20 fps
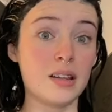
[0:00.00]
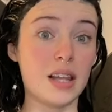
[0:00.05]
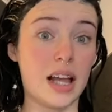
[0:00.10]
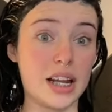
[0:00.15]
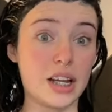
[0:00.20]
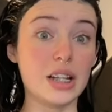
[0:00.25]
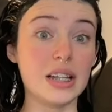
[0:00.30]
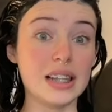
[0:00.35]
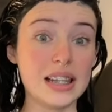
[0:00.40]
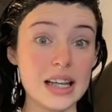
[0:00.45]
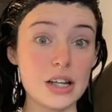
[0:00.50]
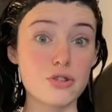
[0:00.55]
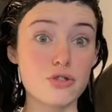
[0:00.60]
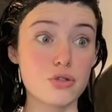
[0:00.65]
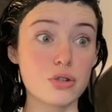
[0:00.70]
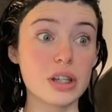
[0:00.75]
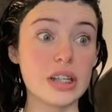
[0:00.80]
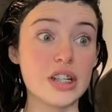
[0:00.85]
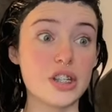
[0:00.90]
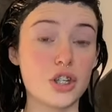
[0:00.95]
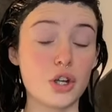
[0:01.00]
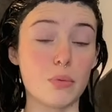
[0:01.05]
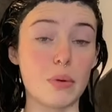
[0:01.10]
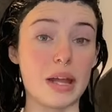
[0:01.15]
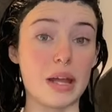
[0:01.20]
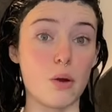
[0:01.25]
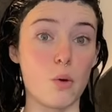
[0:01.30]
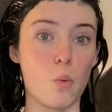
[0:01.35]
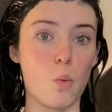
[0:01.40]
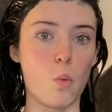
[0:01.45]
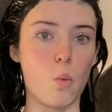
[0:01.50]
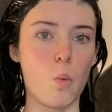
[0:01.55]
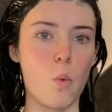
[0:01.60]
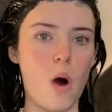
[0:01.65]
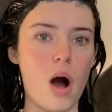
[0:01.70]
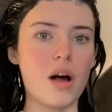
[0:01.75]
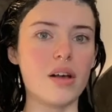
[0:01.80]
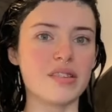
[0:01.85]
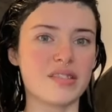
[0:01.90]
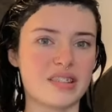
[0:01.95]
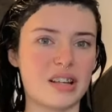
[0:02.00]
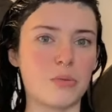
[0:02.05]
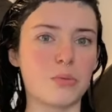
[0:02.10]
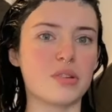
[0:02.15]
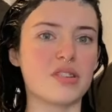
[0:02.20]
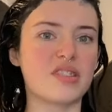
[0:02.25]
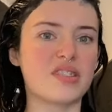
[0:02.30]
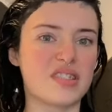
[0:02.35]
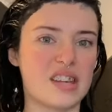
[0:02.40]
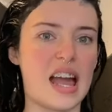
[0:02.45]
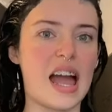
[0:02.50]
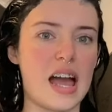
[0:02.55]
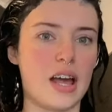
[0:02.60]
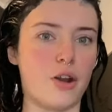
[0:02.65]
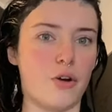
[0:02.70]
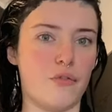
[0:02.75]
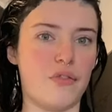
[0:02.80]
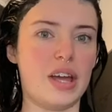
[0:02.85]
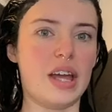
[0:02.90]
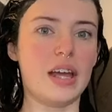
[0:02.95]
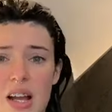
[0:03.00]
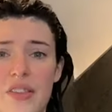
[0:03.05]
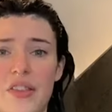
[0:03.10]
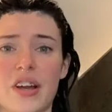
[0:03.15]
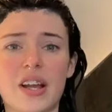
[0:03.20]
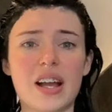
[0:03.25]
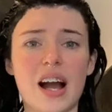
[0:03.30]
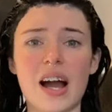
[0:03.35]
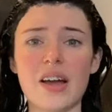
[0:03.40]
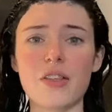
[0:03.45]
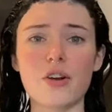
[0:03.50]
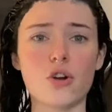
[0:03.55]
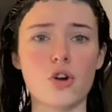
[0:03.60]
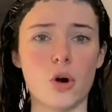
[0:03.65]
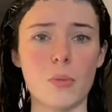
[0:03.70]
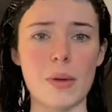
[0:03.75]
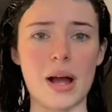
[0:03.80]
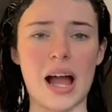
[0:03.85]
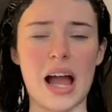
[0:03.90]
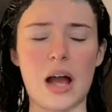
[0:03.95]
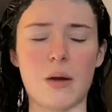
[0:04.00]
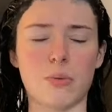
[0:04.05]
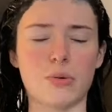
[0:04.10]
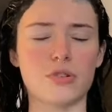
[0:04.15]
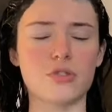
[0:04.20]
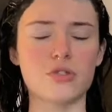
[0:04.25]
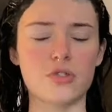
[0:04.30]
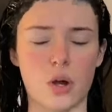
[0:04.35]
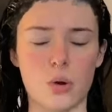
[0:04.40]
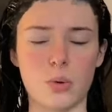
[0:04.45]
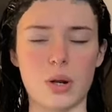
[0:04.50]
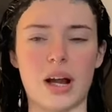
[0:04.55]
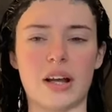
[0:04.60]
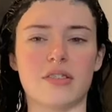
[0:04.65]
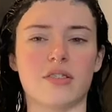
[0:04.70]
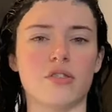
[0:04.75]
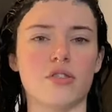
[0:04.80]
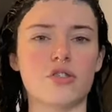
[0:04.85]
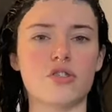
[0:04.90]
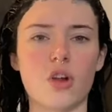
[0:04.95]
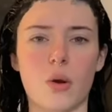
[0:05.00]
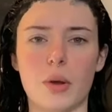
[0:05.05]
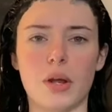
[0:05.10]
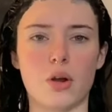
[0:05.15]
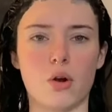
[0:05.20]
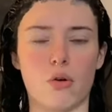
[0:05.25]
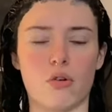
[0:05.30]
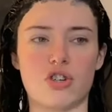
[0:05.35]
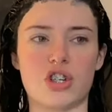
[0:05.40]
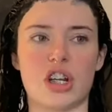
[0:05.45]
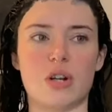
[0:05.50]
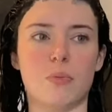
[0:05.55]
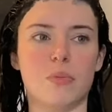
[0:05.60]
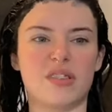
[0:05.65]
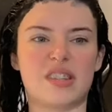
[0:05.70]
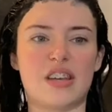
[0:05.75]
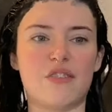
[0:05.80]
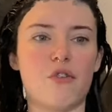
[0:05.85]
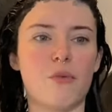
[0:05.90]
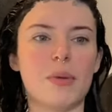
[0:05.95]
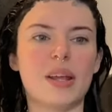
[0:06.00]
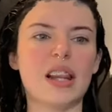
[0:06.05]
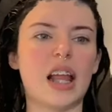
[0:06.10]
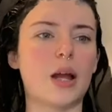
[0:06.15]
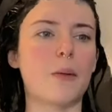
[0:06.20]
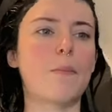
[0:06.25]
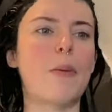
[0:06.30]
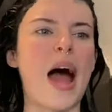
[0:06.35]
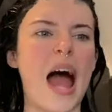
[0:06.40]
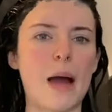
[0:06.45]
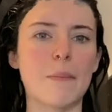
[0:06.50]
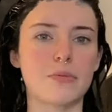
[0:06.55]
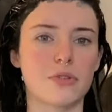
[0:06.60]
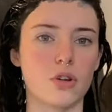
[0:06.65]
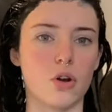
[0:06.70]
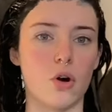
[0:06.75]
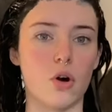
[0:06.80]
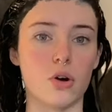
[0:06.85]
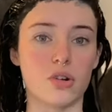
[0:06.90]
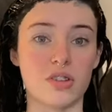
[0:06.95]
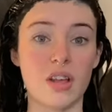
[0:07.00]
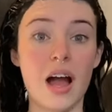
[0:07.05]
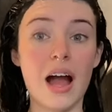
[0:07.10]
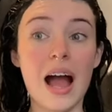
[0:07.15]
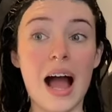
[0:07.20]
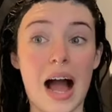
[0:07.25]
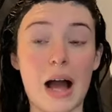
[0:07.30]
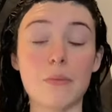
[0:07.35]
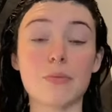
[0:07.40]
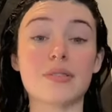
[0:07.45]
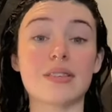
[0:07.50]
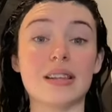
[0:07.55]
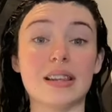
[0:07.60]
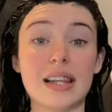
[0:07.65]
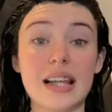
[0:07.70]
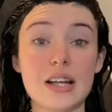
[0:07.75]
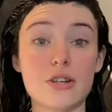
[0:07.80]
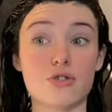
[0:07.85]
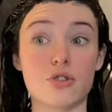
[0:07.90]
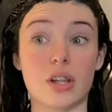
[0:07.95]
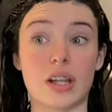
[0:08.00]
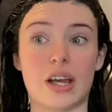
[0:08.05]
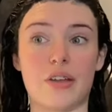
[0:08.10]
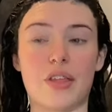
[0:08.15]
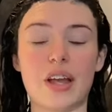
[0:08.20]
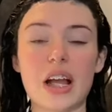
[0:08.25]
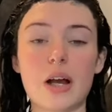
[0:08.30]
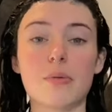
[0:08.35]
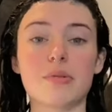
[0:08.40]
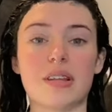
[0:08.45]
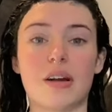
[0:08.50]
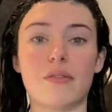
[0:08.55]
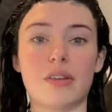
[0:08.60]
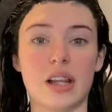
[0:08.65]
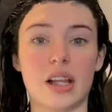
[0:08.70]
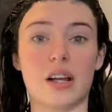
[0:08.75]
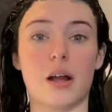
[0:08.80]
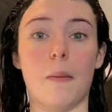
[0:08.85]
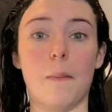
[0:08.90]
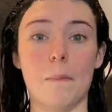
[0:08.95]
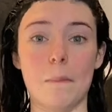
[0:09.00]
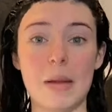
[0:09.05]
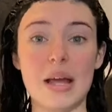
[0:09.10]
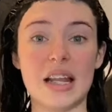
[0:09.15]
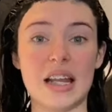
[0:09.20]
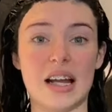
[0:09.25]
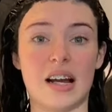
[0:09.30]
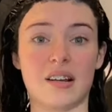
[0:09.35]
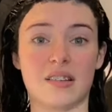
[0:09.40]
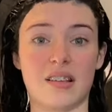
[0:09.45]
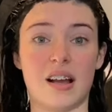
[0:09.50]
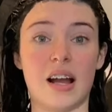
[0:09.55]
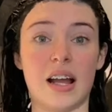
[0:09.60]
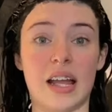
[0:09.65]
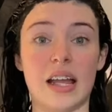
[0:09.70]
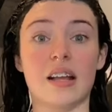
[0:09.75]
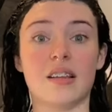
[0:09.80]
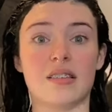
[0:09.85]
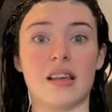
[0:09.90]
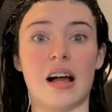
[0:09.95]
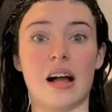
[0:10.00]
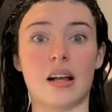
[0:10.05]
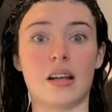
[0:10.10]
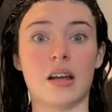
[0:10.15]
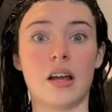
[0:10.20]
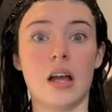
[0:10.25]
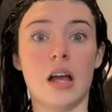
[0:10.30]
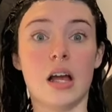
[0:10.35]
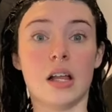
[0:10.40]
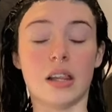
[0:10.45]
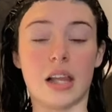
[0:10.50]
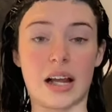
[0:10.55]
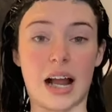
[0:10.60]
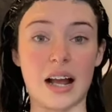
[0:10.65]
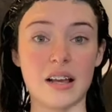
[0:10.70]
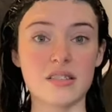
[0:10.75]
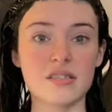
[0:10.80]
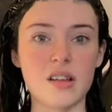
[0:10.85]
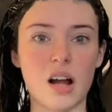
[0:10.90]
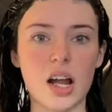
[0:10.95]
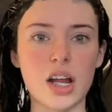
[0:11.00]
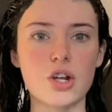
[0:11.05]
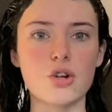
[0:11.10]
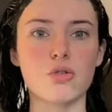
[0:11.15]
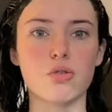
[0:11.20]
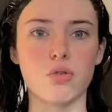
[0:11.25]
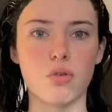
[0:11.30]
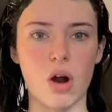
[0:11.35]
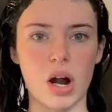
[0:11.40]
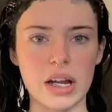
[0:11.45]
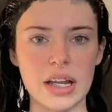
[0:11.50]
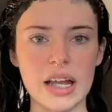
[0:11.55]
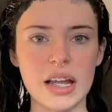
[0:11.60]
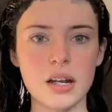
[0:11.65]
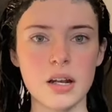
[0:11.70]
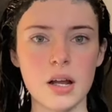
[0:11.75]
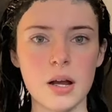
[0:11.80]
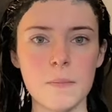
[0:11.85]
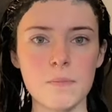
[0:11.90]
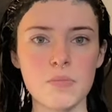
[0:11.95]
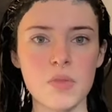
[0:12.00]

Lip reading: Like, literally do it whilst I was scared of it. And the guy that cut my hair was so nice and so encouraging and was giving me like pep talks. I was literally, I think I was having like a mini anxiety attack. Like, I started crying.